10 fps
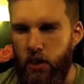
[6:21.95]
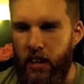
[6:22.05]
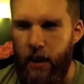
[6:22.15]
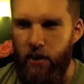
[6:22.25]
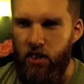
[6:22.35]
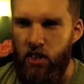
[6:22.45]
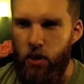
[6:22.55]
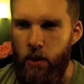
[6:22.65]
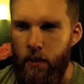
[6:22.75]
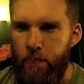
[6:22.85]
almost character
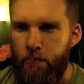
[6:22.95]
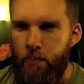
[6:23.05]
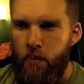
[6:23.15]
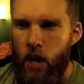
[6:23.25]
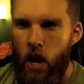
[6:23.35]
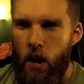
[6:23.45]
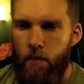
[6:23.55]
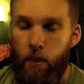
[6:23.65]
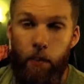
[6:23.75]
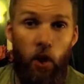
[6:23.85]
to it.
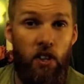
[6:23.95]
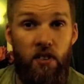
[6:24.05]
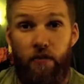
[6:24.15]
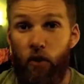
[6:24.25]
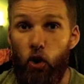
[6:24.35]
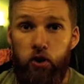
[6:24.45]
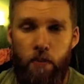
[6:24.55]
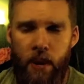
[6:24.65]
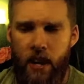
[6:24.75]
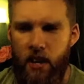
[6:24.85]
The body's full
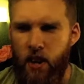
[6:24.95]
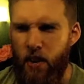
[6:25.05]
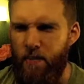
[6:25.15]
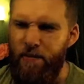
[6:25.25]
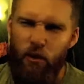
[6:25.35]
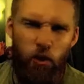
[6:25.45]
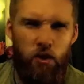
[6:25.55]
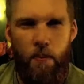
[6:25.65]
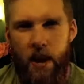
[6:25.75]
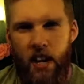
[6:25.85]
to
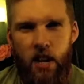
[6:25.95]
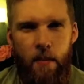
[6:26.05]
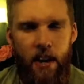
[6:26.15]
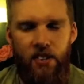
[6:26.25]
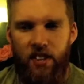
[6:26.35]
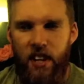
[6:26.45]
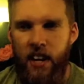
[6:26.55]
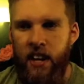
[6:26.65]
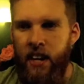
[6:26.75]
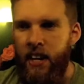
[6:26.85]
medium, I'd
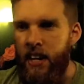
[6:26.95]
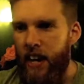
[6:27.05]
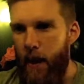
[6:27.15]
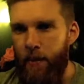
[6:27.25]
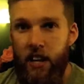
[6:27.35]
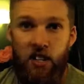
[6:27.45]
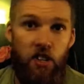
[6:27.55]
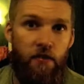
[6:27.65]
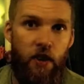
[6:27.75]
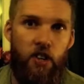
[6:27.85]
say.
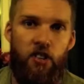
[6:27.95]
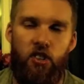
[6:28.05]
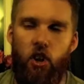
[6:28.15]
Carbonation is very